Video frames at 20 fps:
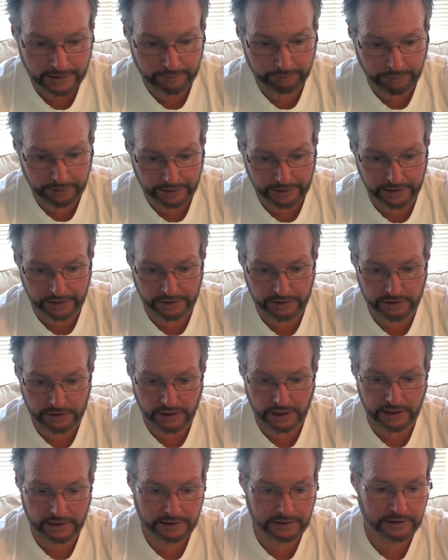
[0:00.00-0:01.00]
But then
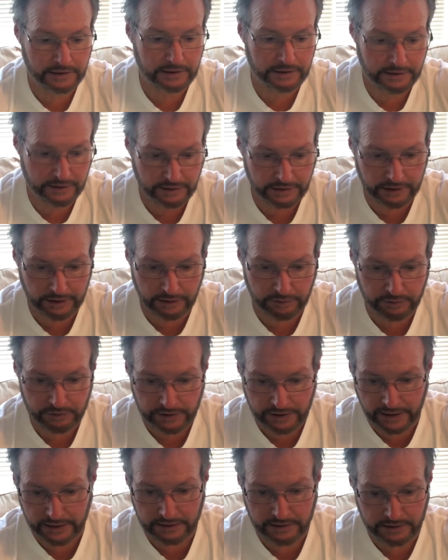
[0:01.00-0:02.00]
Jesus, you know,
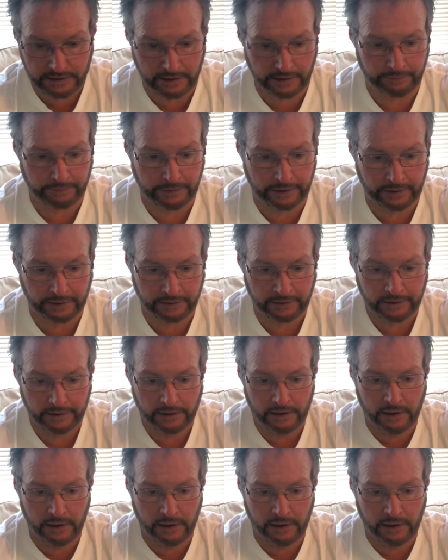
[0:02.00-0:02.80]
said something.